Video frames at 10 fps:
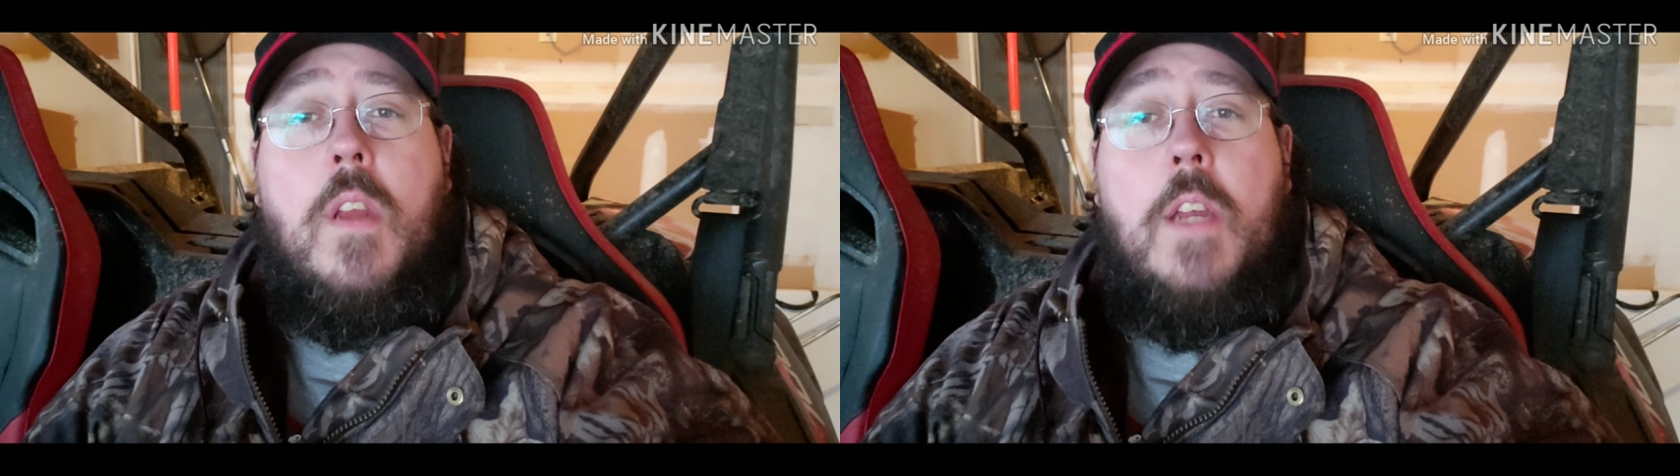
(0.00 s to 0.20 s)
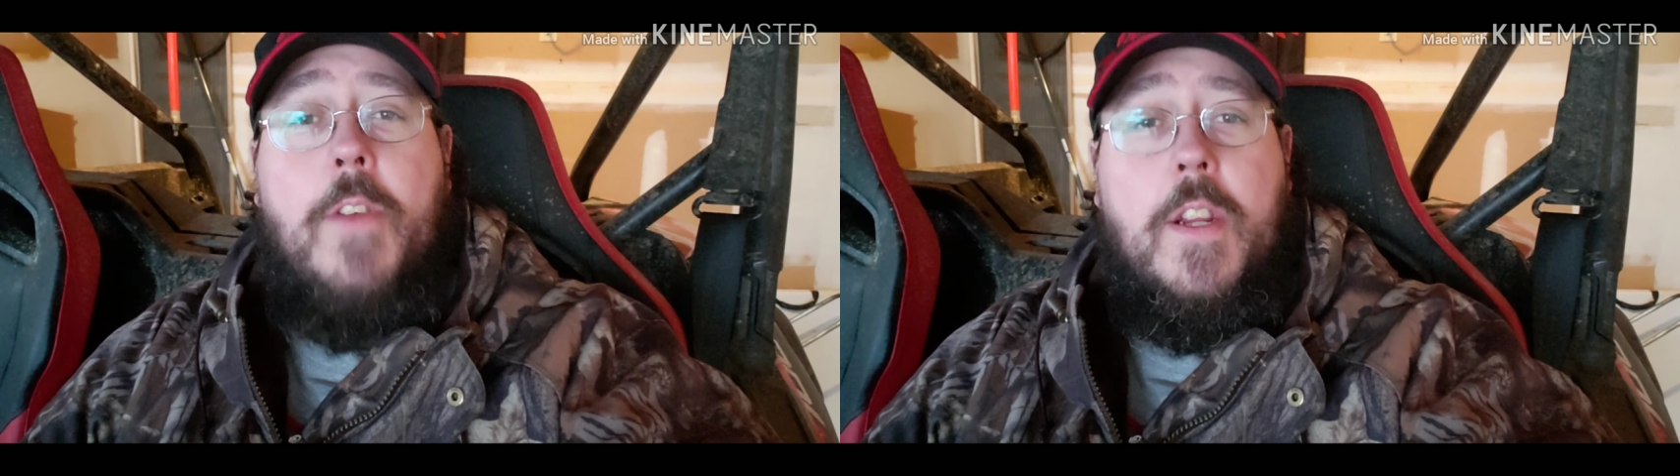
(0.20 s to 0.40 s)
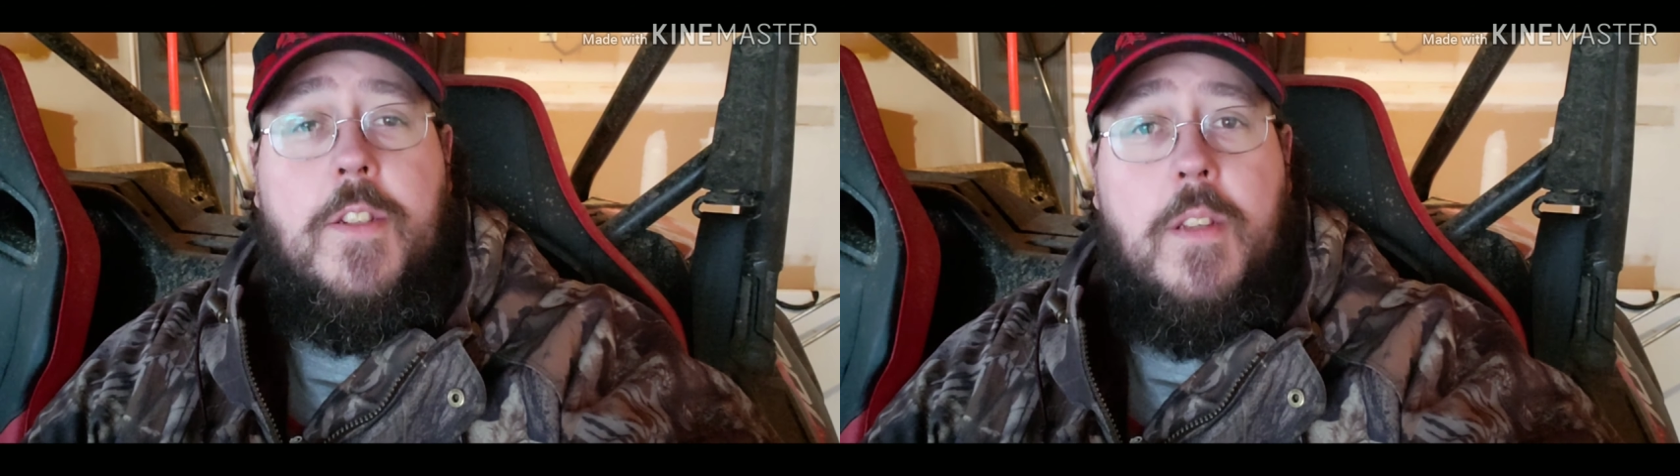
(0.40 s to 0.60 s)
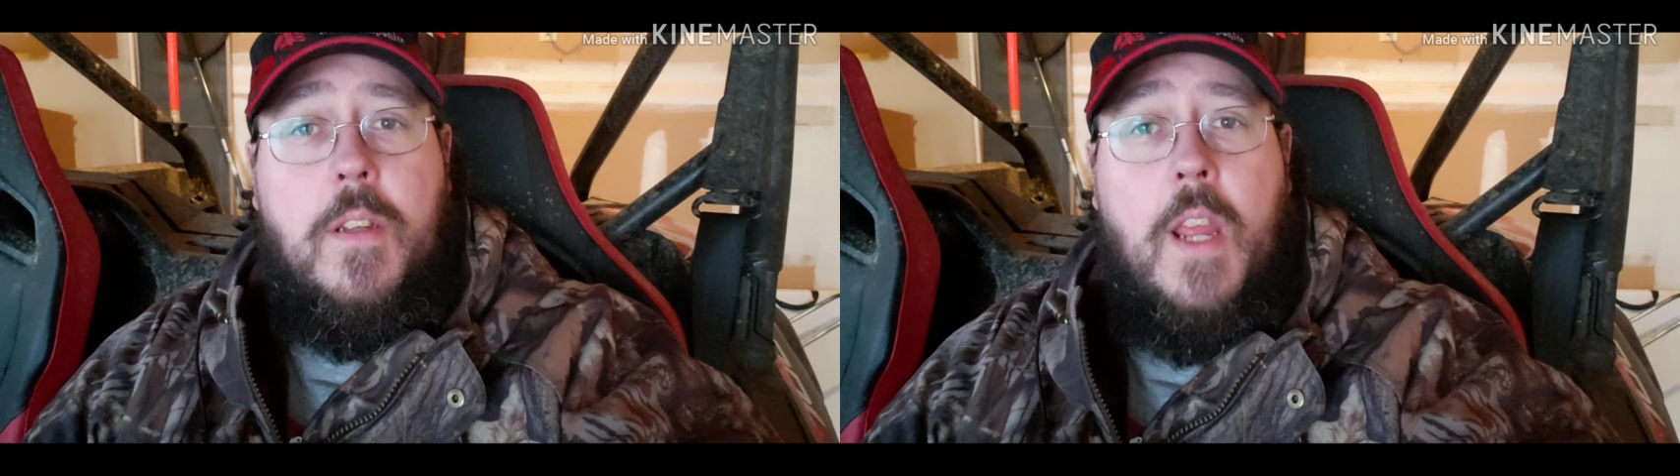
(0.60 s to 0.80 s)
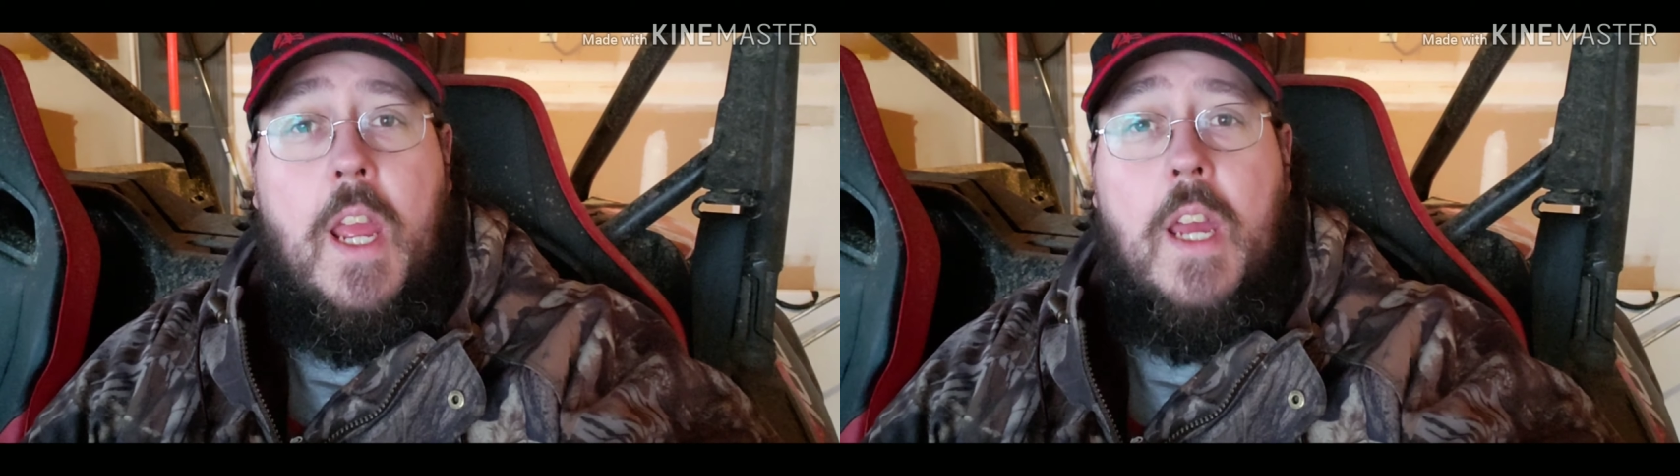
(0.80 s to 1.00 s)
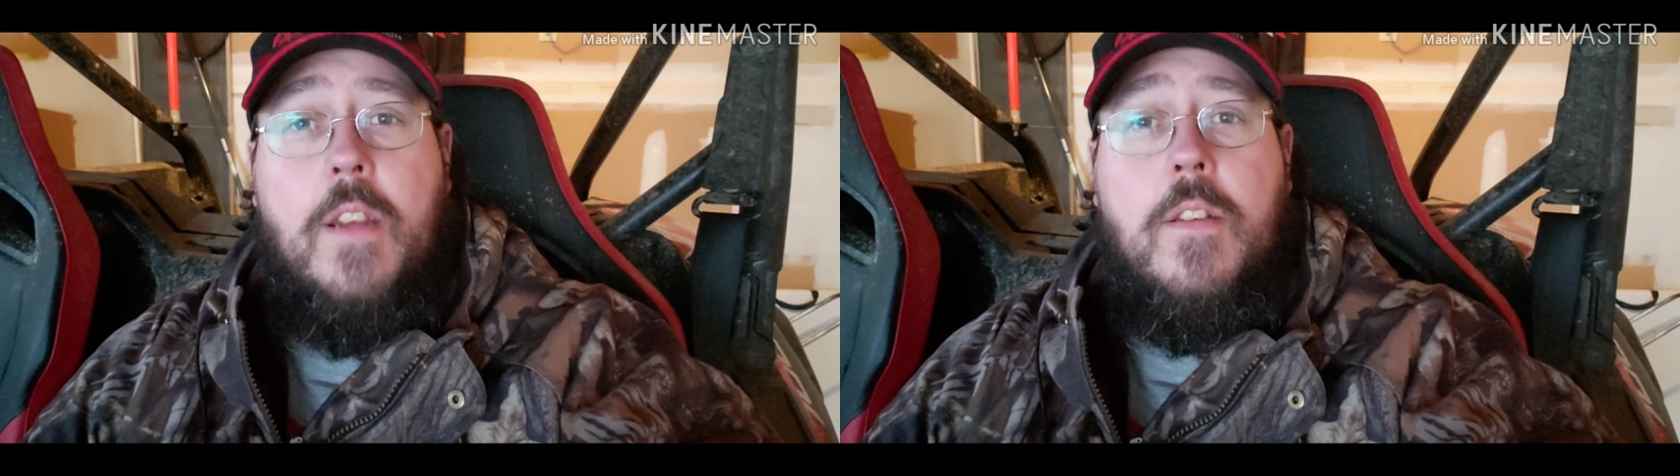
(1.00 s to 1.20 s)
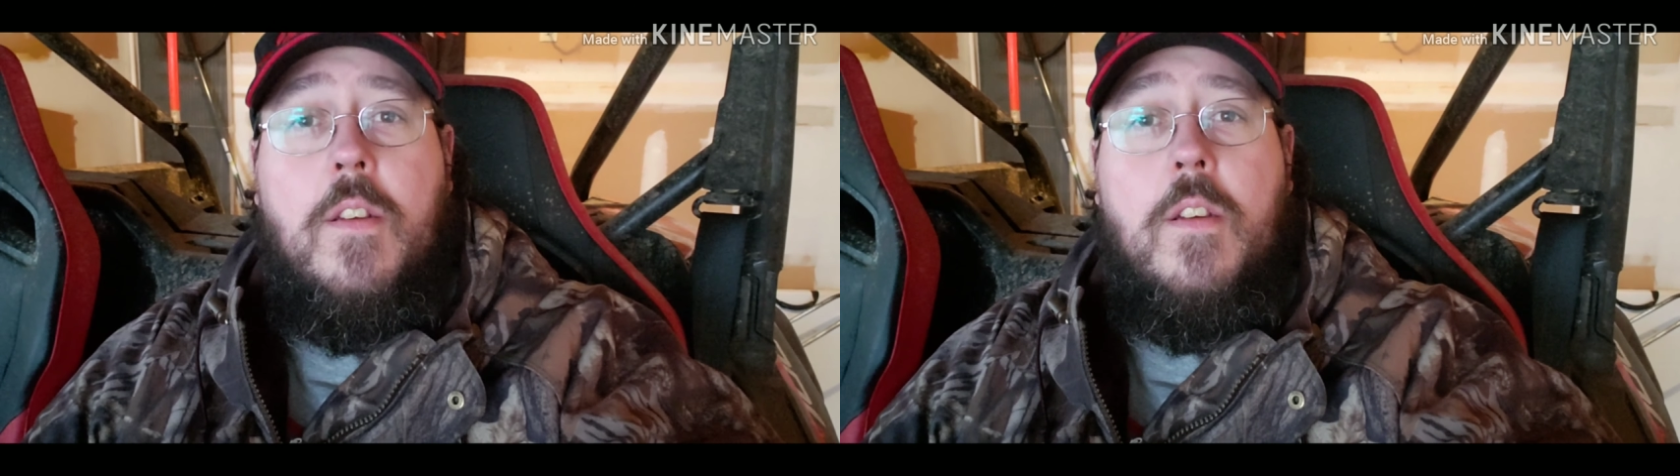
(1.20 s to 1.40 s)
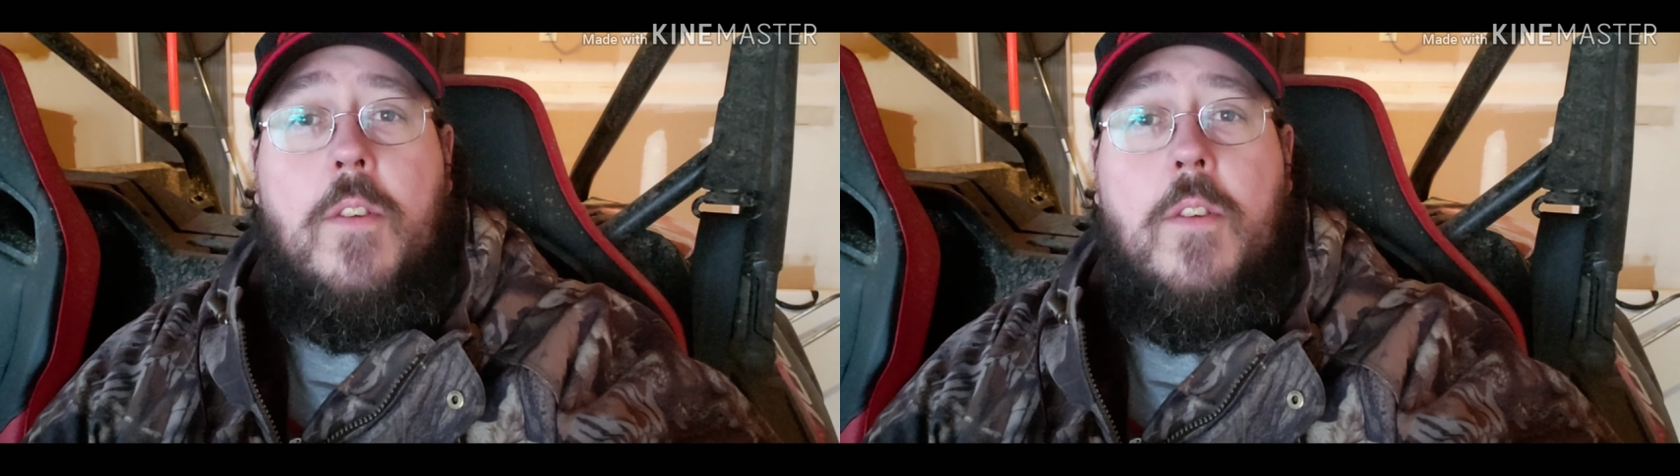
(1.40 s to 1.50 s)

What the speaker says: I've actually had